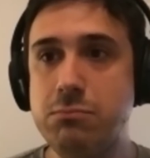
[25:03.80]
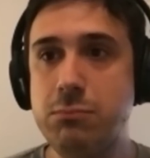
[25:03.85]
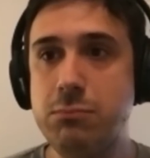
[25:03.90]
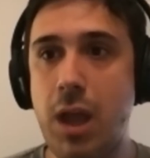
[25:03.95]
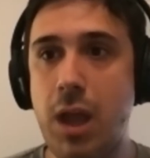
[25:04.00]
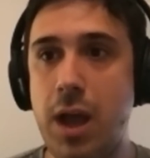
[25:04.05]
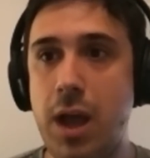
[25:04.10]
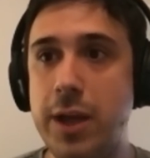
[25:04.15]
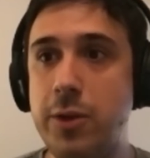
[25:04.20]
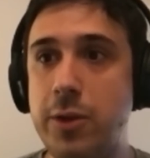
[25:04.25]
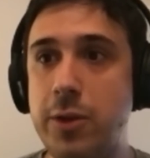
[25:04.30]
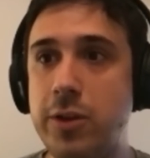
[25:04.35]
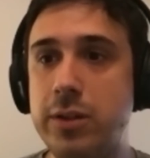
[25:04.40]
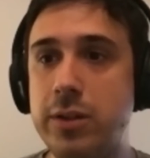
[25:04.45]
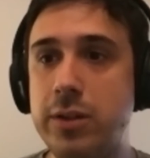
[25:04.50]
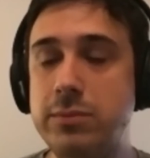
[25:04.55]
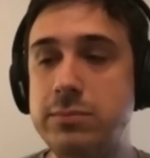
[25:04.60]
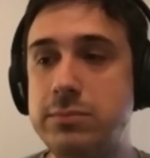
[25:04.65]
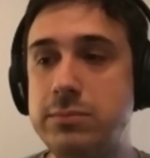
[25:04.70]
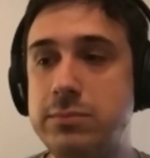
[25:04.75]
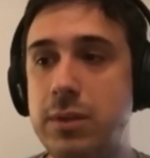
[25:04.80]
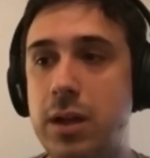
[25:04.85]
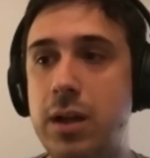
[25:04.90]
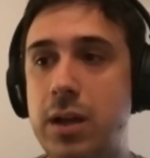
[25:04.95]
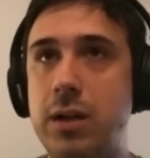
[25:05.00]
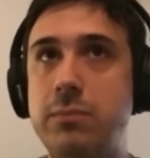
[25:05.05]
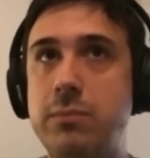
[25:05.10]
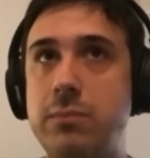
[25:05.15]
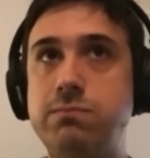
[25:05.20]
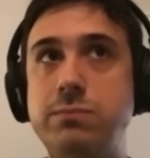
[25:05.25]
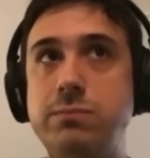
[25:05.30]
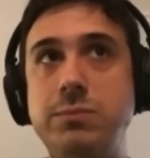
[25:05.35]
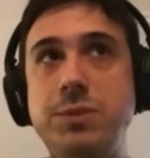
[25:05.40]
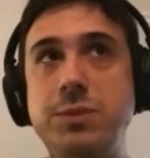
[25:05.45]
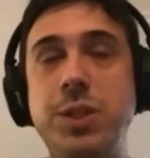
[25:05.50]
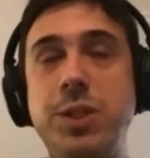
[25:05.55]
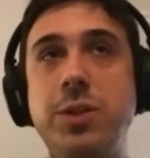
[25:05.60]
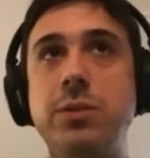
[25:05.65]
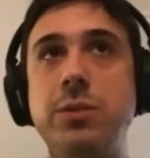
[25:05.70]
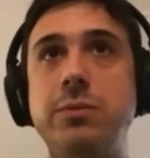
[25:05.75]
I don't know.
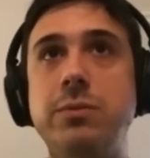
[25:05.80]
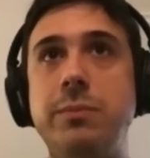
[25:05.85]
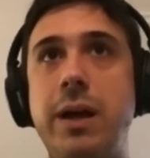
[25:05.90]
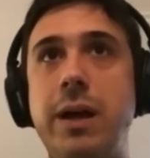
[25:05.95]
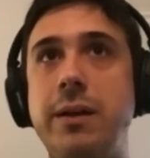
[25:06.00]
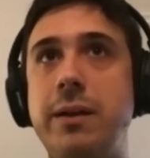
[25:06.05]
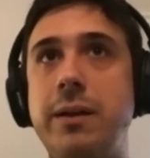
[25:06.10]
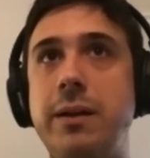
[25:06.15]
But